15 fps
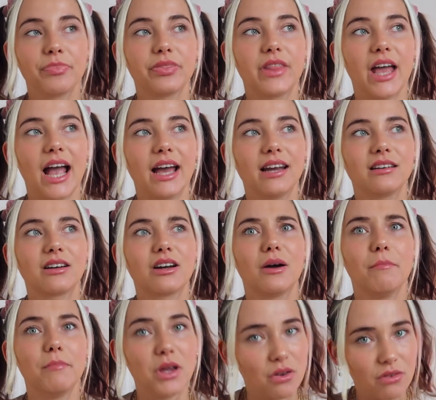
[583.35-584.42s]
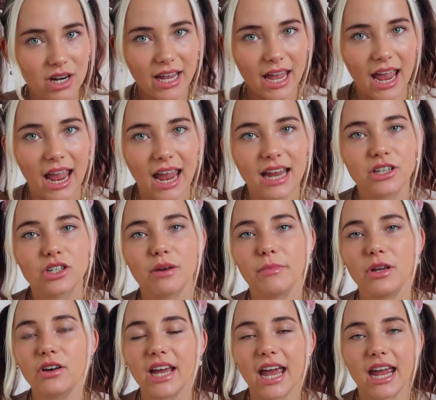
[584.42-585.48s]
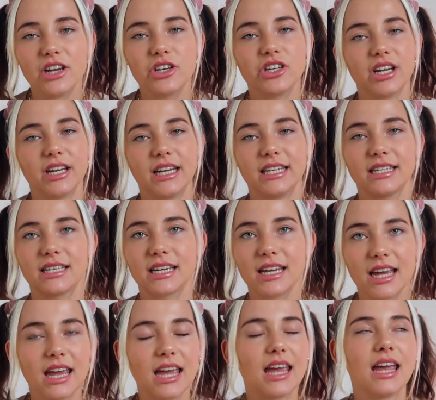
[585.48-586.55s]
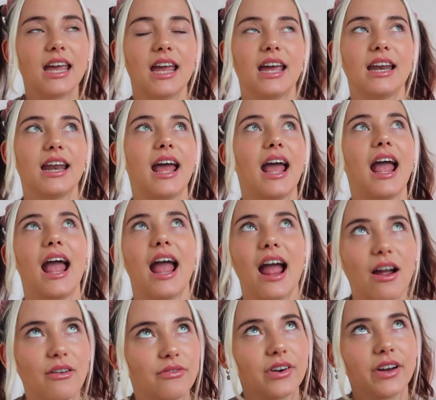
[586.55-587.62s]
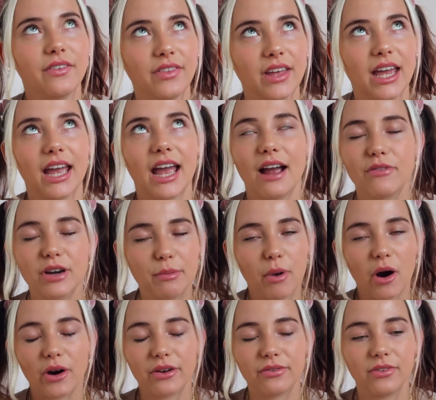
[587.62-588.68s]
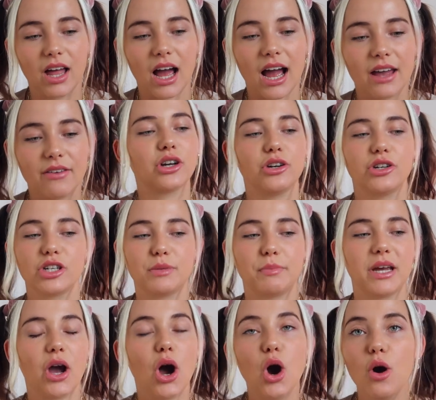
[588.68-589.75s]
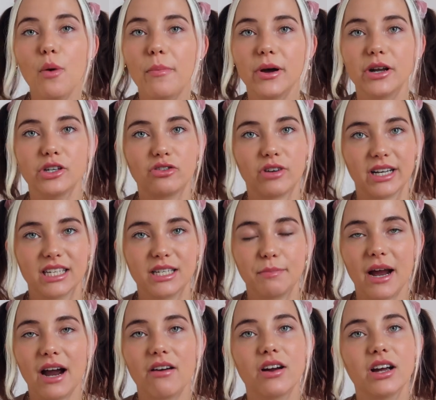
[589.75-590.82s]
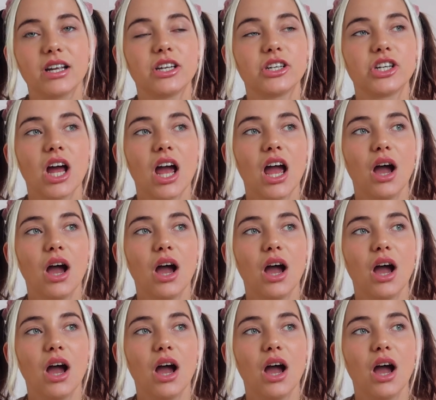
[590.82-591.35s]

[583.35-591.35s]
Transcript: Then communicate. Communication is key in everything, every part of life. So just be open, transparent.